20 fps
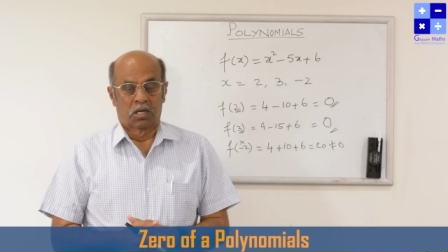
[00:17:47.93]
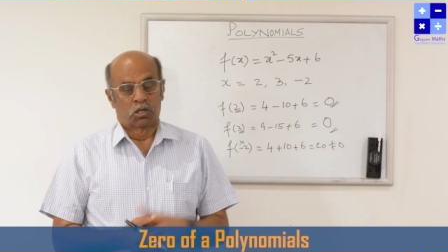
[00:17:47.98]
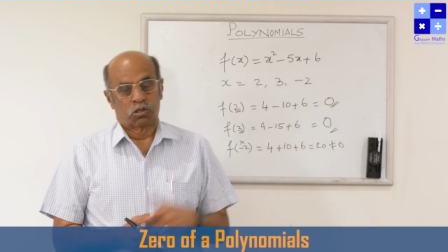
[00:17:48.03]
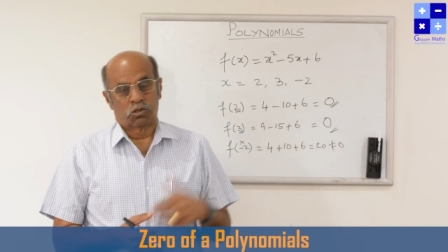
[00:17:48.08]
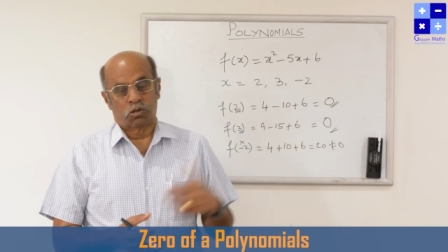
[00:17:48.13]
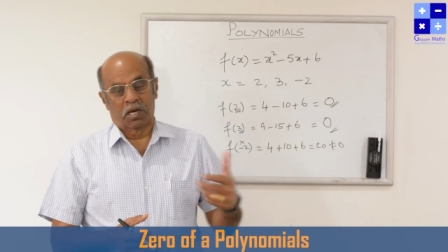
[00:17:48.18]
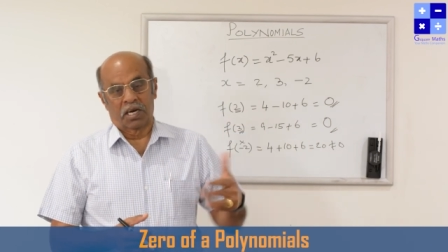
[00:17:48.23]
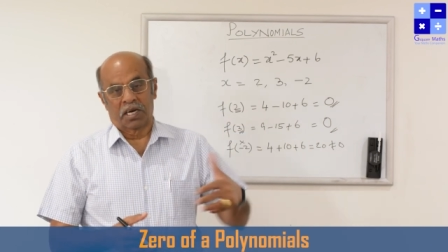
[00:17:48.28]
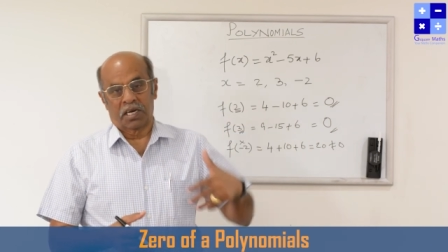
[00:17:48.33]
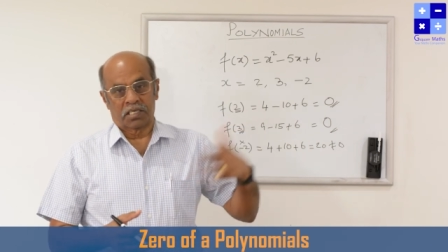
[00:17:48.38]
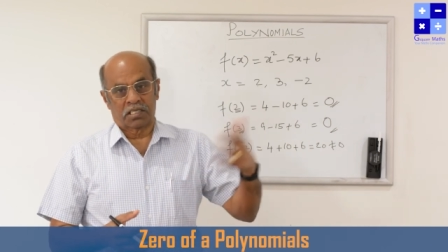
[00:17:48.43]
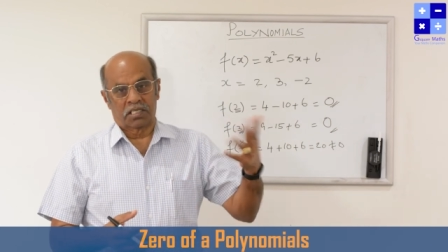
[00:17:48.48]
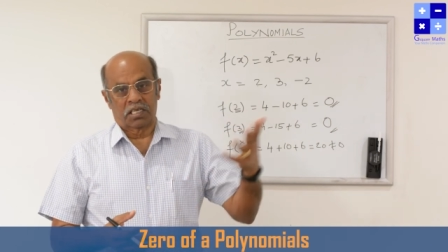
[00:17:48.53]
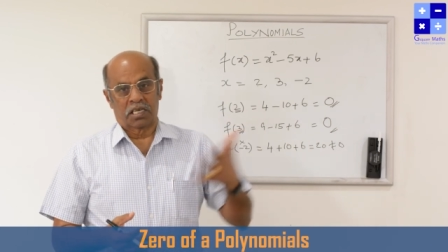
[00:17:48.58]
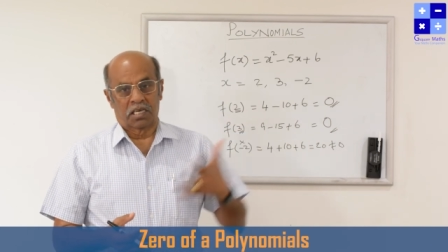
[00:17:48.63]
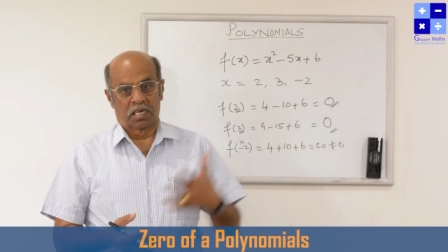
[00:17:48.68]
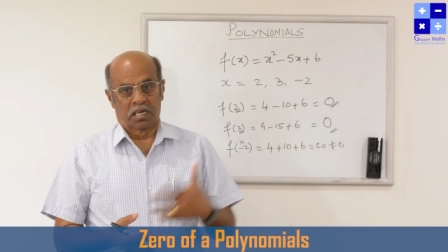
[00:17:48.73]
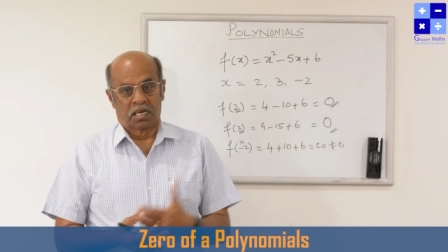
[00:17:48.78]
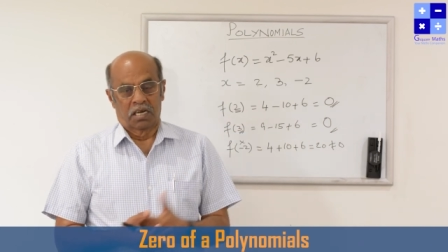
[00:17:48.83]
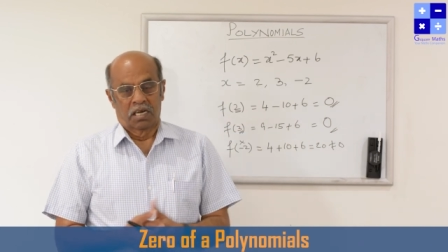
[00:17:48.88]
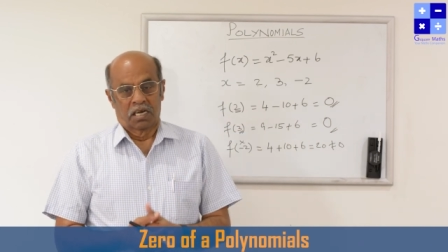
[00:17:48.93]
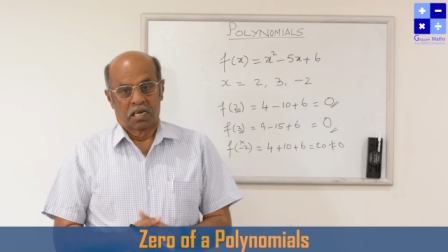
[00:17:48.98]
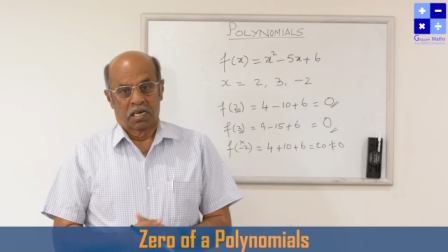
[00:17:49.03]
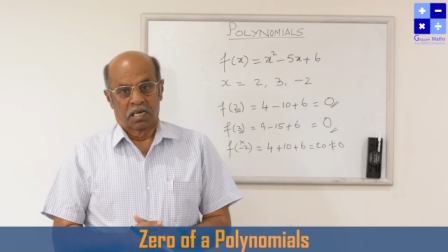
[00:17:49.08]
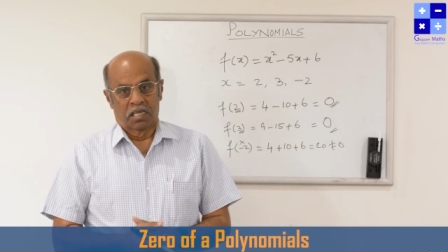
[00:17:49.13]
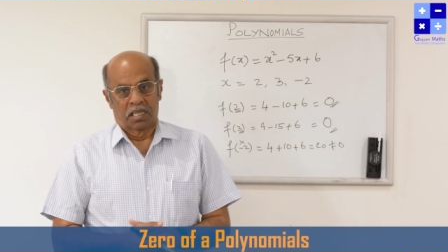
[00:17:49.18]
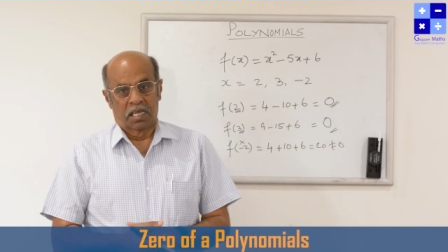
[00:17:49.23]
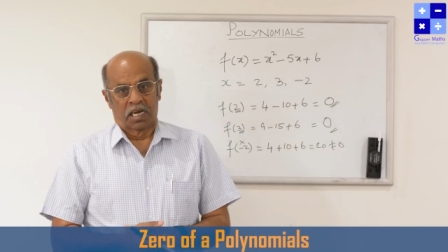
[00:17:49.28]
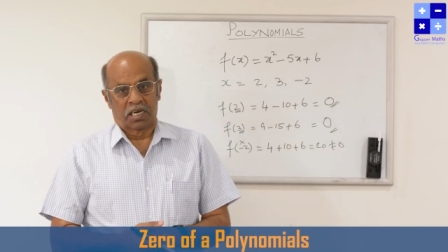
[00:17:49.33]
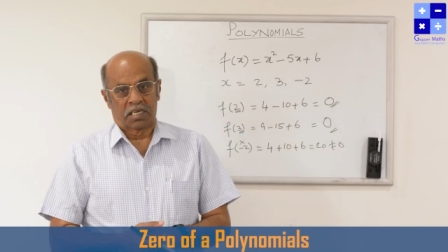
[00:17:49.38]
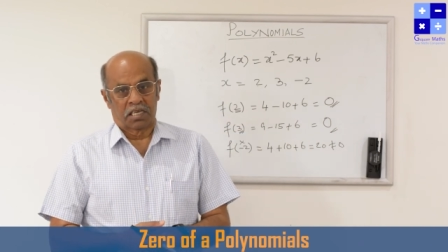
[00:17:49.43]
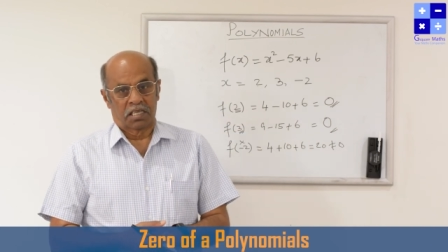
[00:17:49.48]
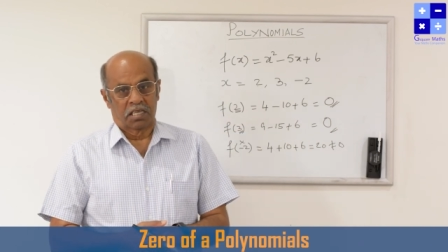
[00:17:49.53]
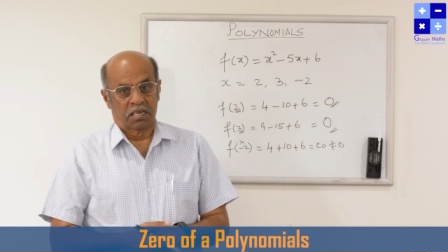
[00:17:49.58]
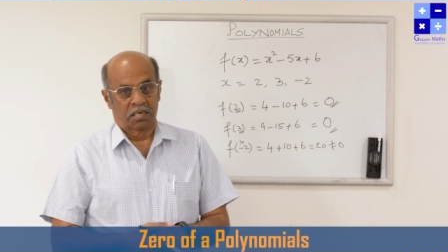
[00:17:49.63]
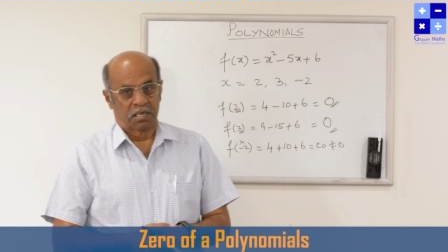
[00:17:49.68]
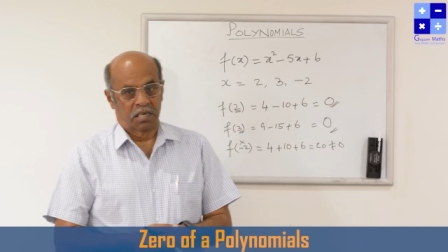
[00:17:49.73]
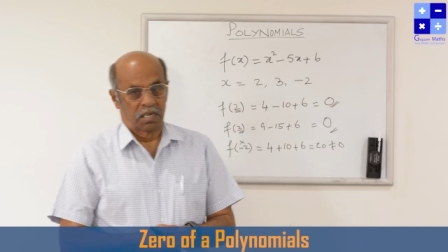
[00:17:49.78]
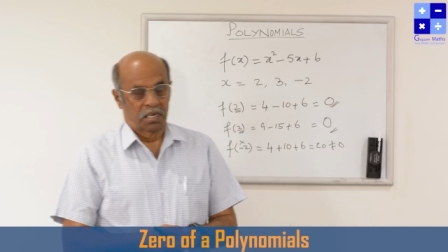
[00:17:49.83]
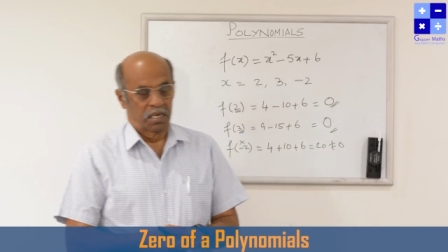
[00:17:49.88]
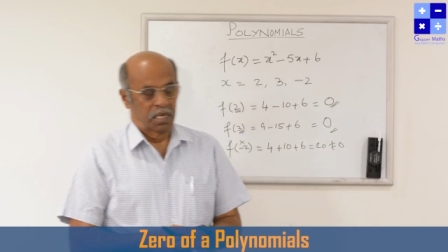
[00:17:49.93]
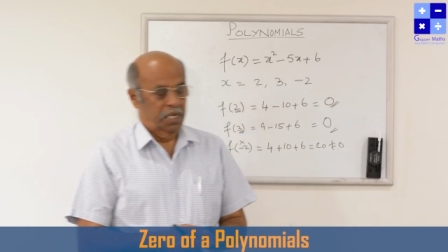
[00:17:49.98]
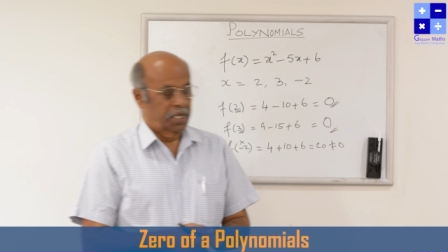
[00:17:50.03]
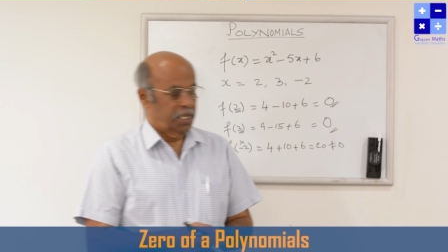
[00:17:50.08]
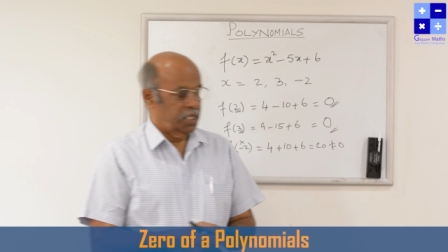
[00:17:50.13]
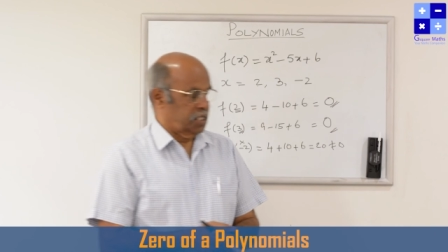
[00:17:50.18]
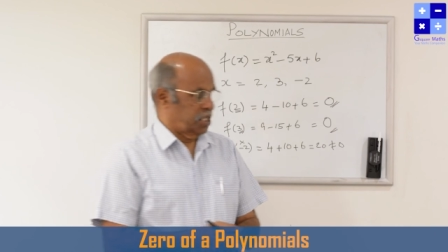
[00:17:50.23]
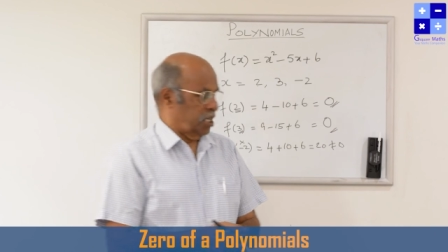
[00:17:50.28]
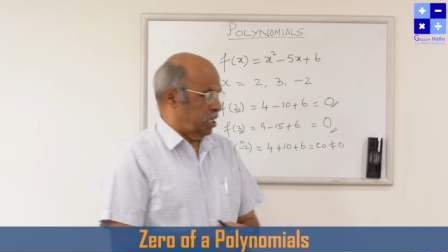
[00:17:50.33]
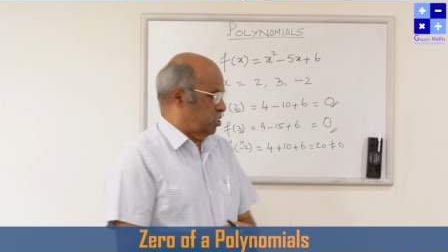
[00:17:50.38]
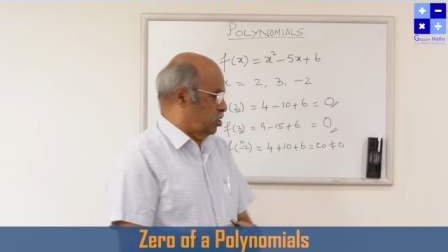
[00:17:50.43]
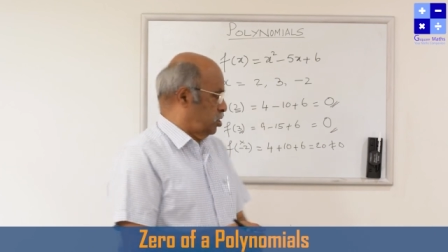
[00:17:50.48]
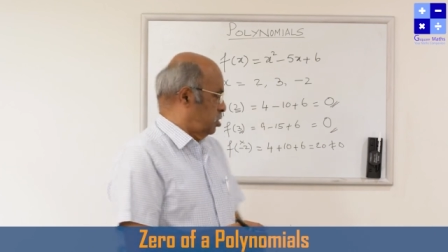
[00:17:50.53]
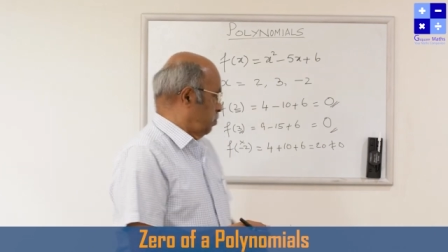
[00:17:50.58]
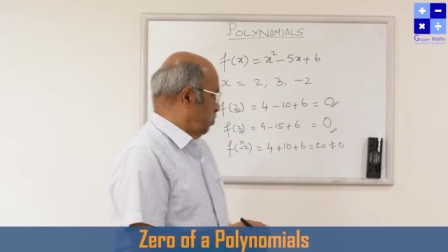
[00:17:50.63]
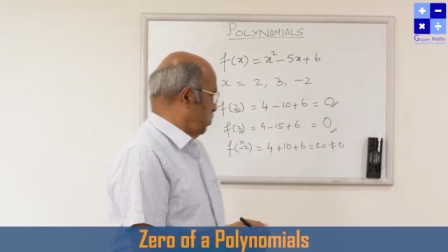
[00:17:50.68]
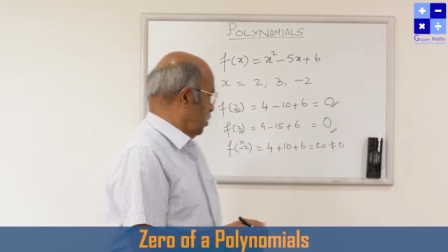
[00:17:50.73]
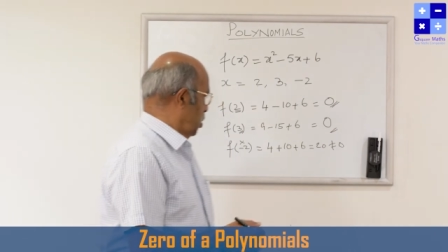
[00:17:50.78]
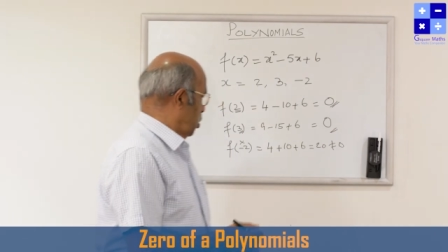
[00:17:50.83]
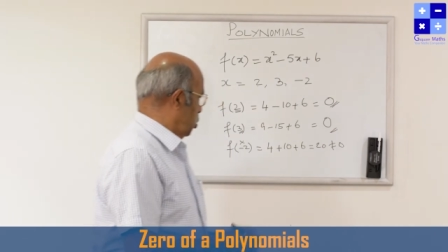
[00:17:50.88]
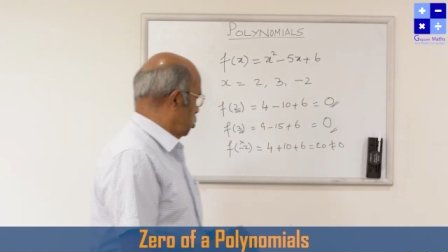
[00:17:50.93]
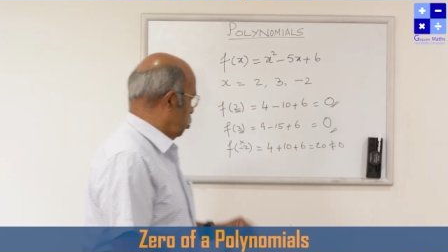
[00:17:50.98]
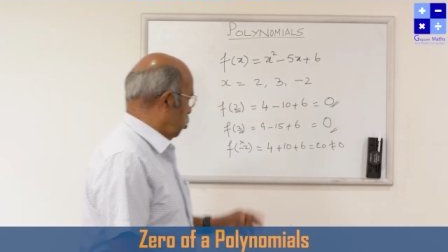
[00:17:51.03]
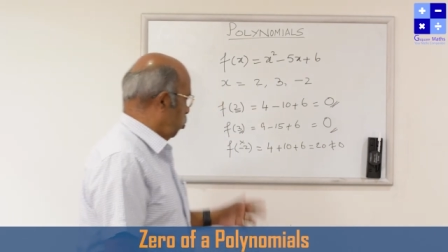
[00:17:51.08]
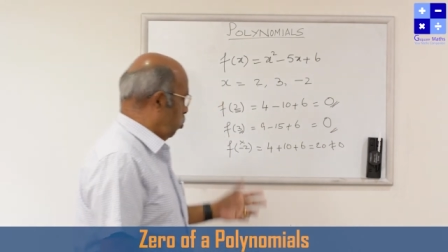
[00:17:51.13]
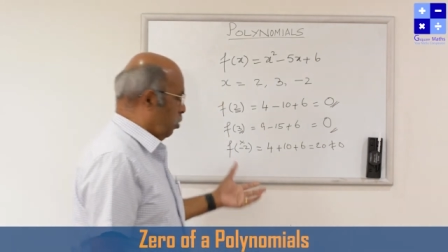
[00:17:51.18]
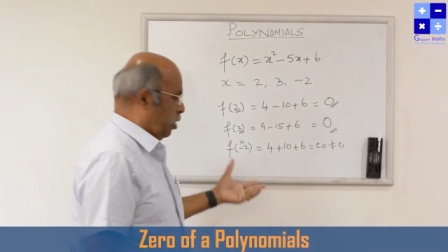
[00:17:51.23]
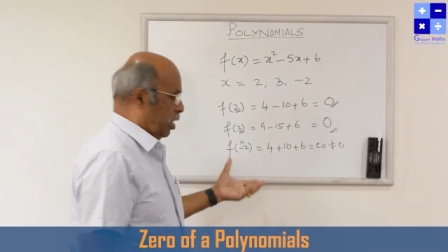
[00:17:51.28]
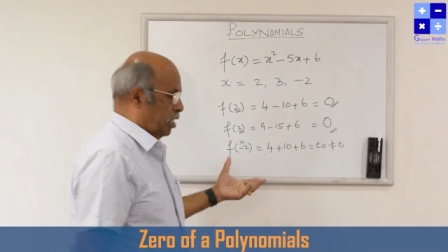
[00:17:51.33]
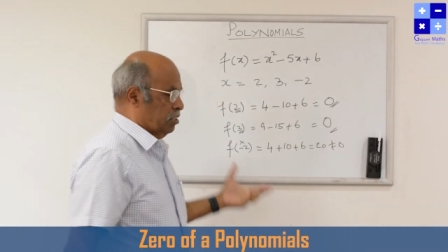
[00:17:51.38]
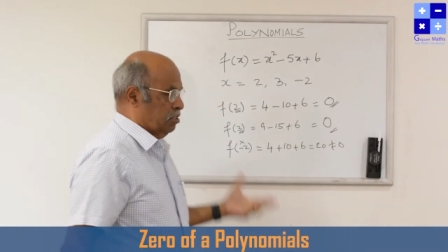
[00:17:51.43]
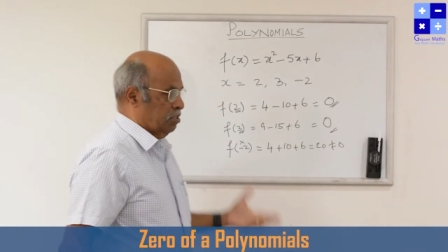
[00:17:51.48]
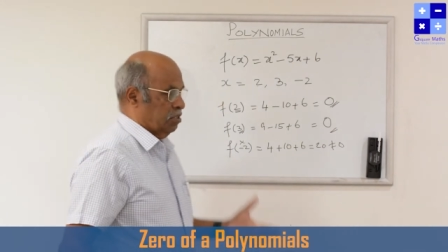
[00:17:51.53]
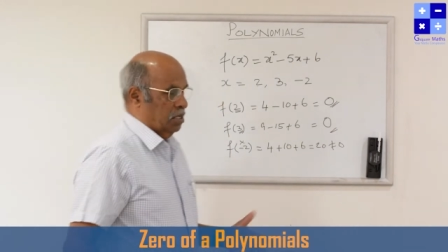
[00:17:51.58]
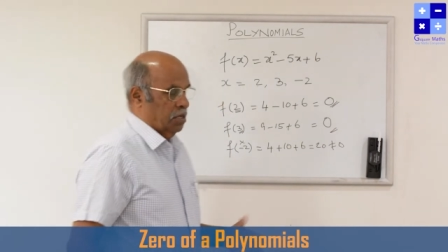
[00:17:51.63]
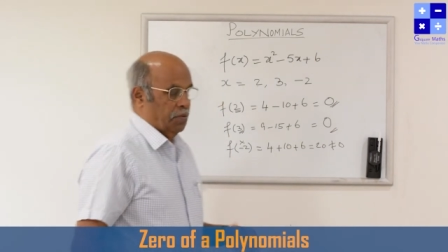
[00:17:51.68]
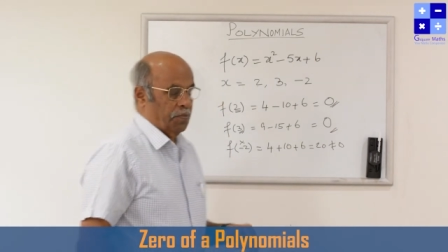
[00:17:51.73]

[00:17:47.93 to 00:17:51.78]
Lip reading: So let us see that in the later stage. So hence,